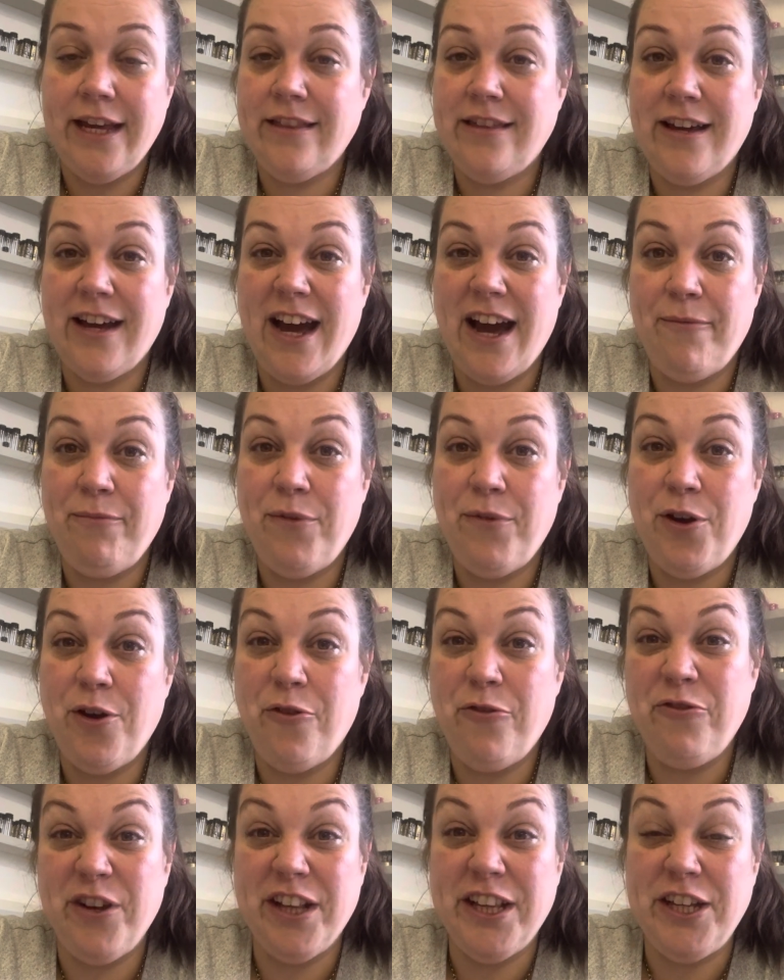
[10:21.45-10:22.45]
that I'm not
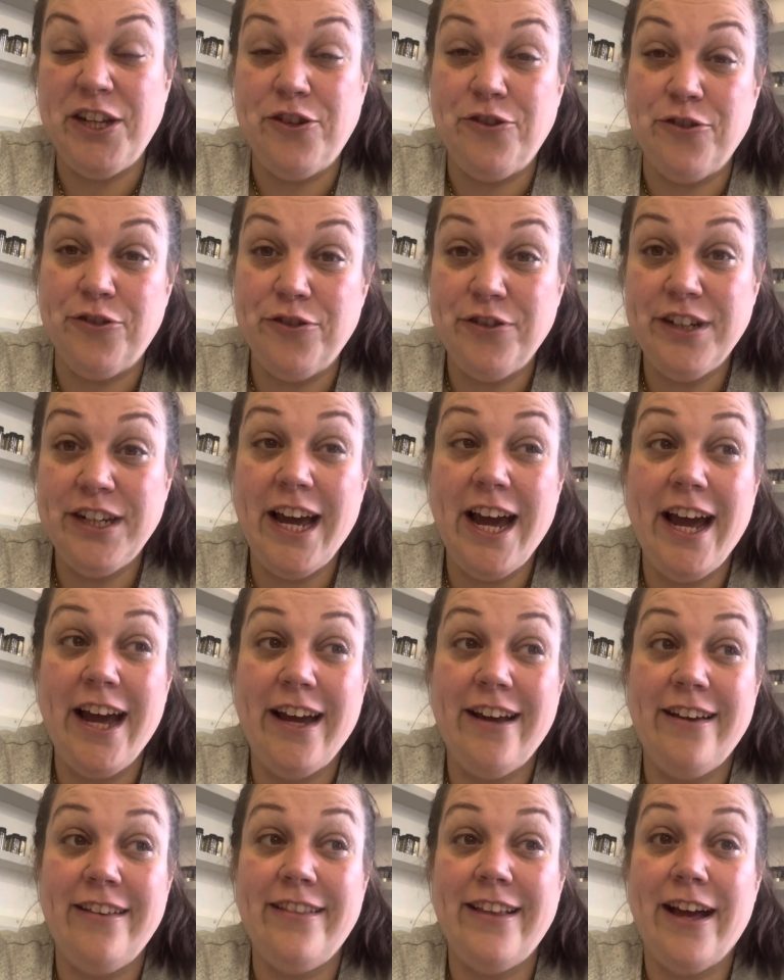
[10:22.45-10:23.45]
really done
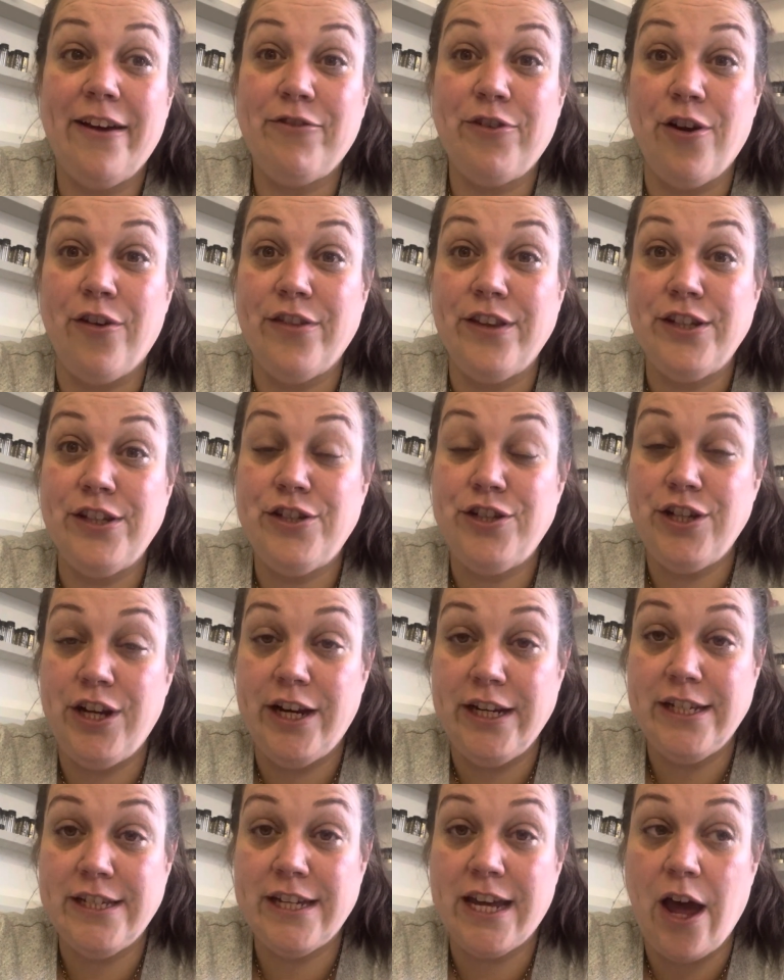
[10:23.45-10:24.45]
yet and that I've got this
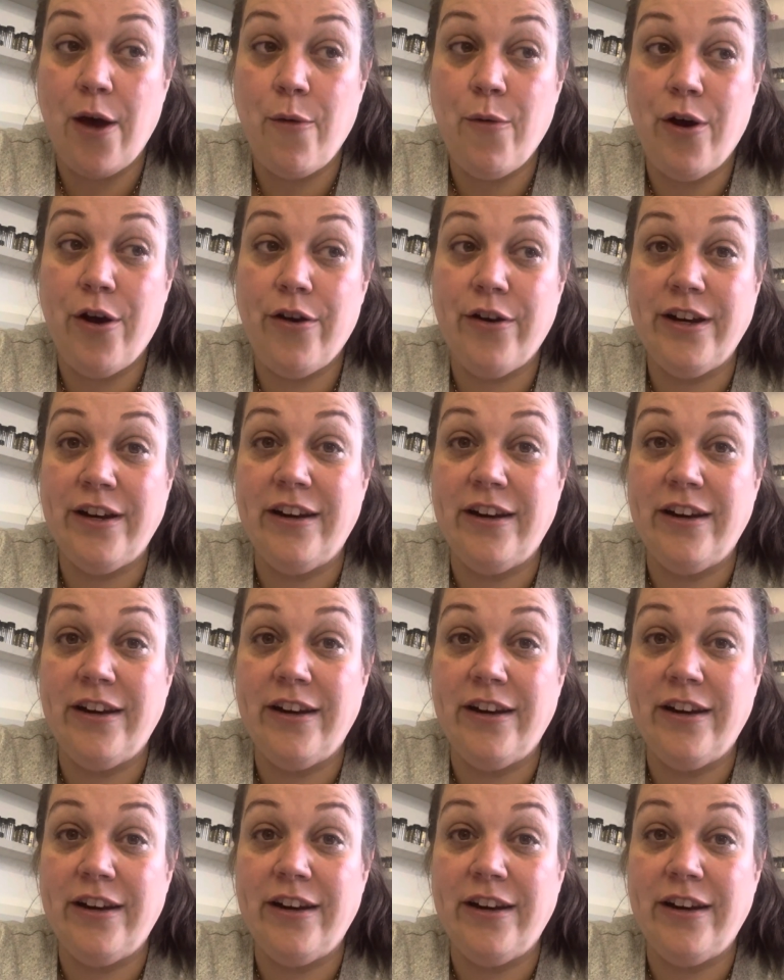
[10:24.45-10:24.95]
journey to go on.